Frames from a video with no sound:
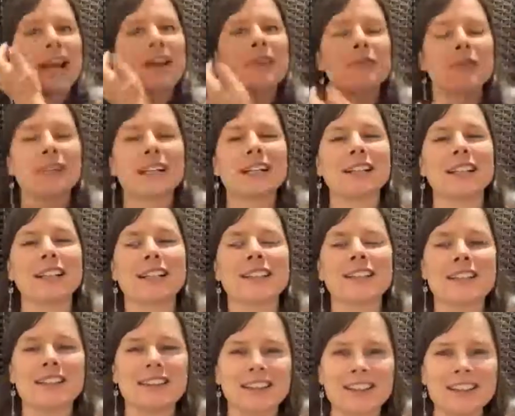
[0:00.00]
I
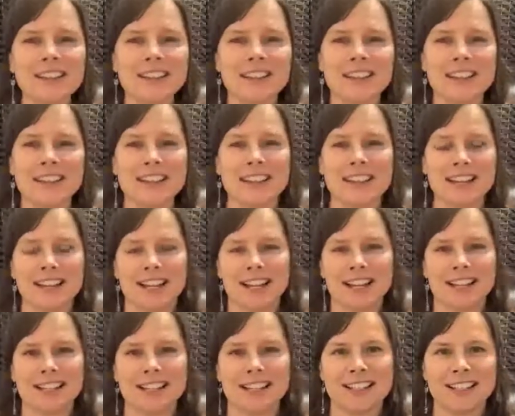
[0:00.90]
realize, I
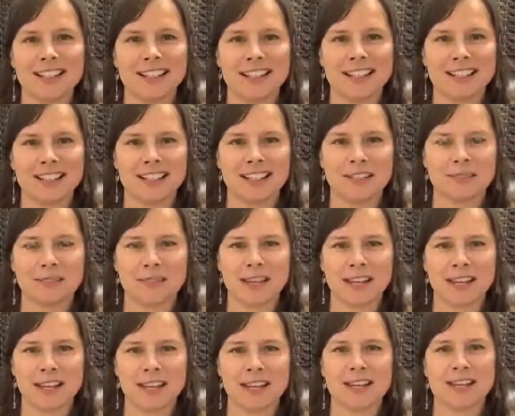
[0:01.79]
didn't
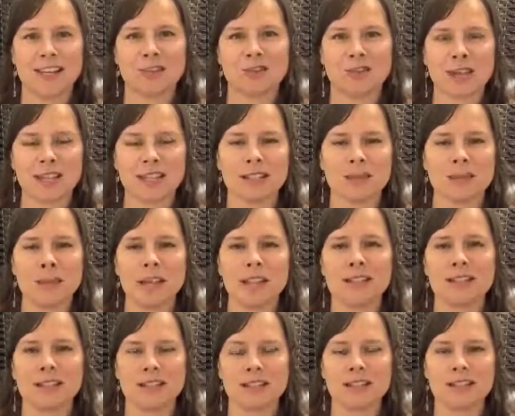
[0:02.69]
I didn't trust
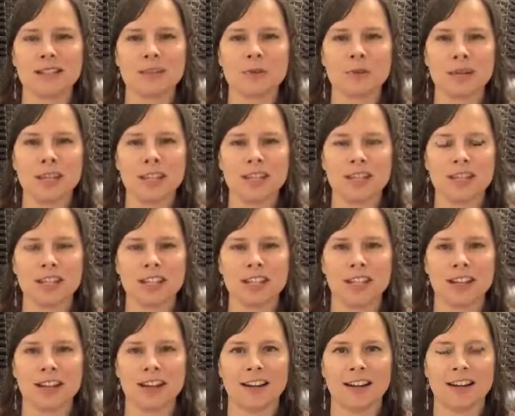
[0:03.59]
my
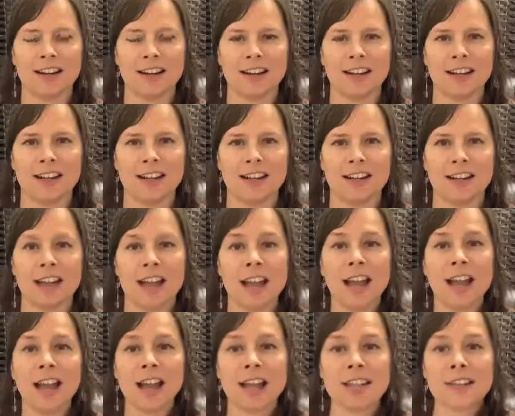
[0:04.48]
intuition there. And
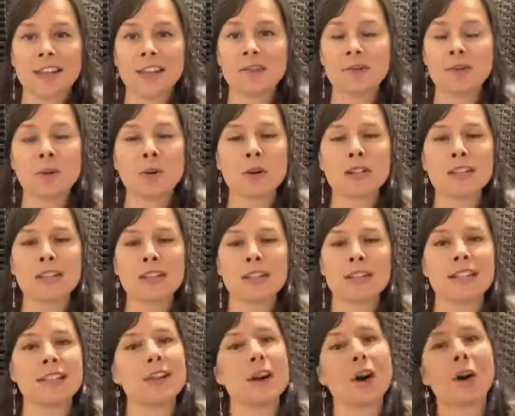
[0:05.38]
then of course
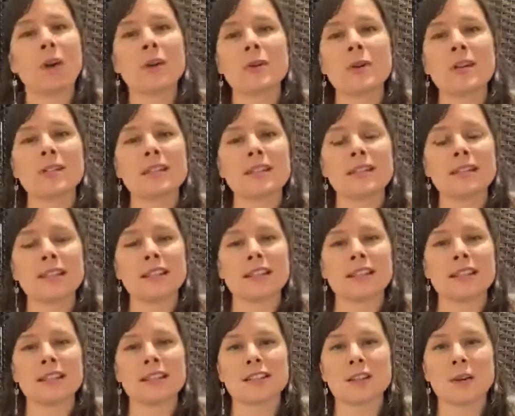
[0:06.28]
it's always
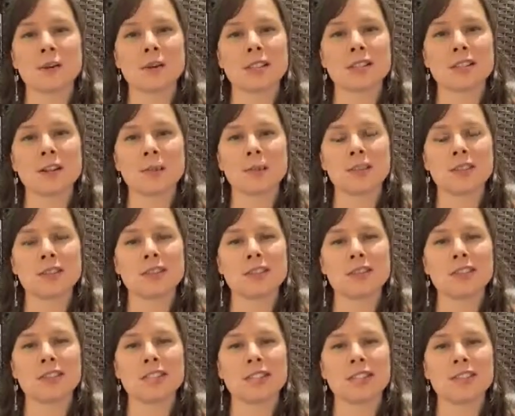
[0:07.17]
an
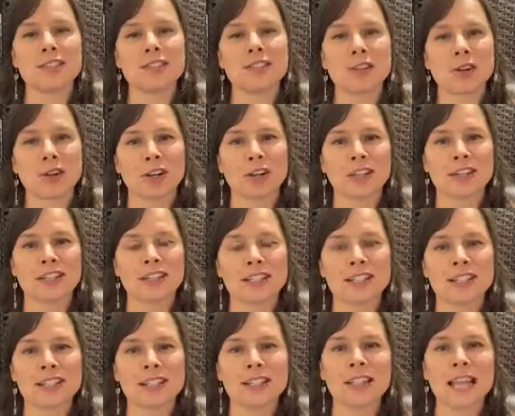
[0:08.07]
opportunity to learn.
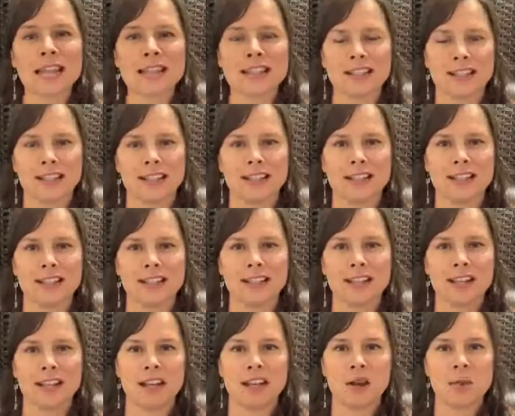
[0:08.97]
It's a lesson.
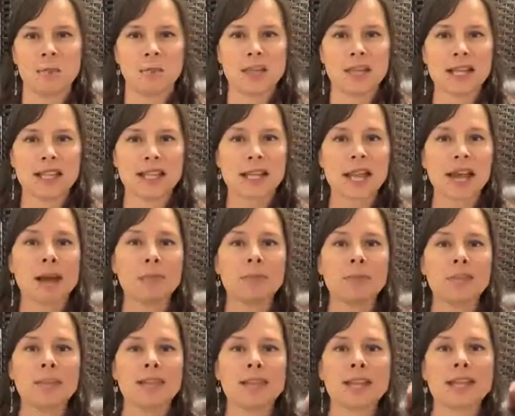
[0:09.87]
But that's
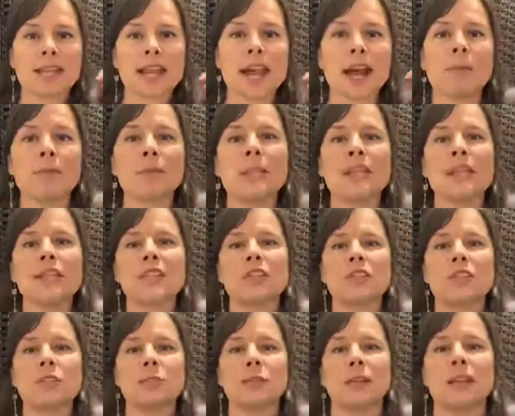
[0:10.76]
happening
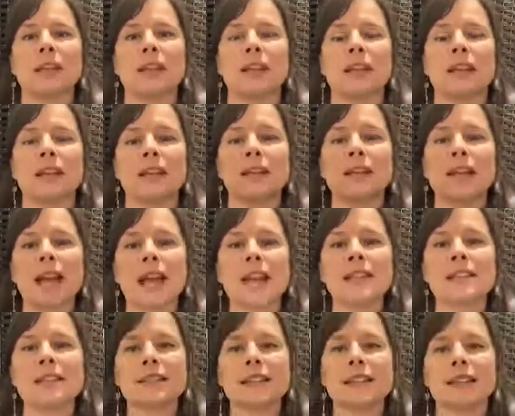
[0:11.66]
to me
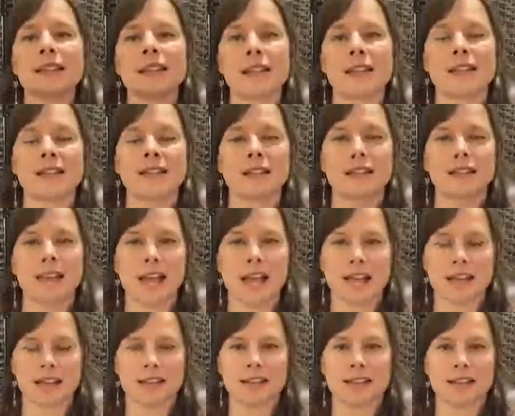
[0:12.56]
less and less and
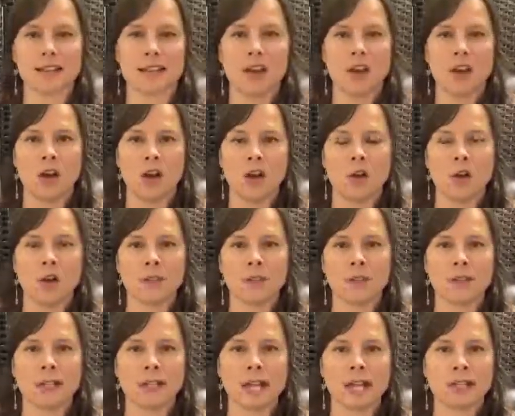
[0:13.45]
less
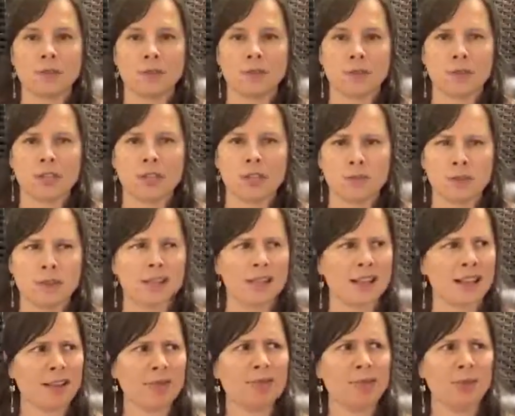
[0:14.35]
over the last few years,
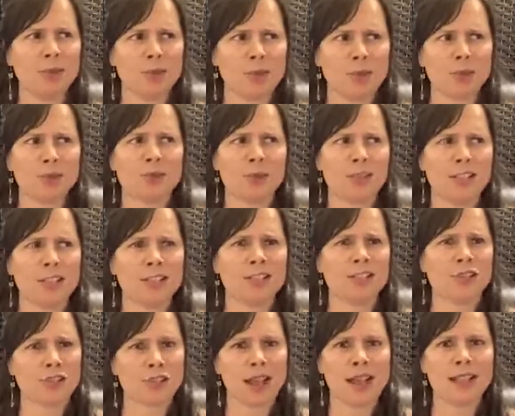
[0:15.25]
because I've learned to really
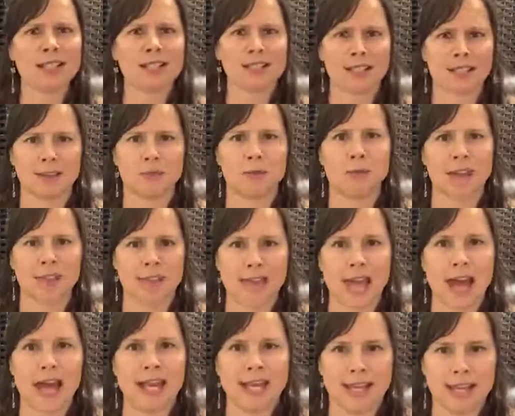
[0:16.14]
trust what
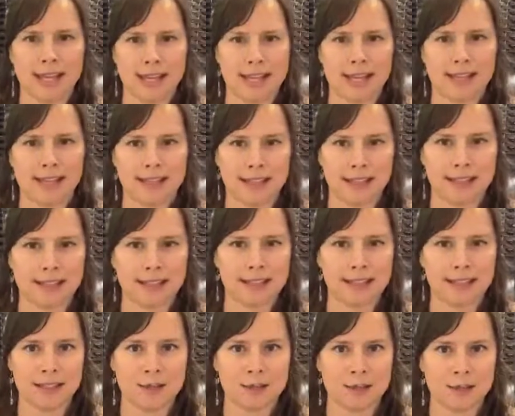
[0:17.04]
that hit
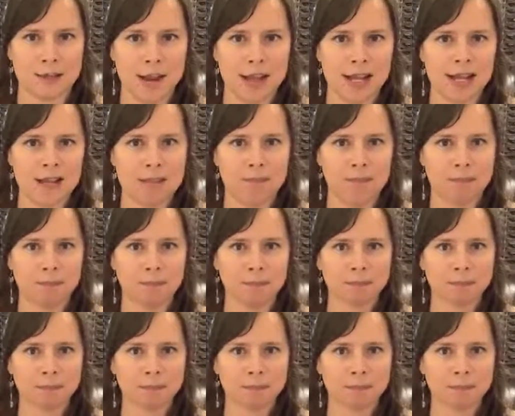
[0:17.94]
is, right?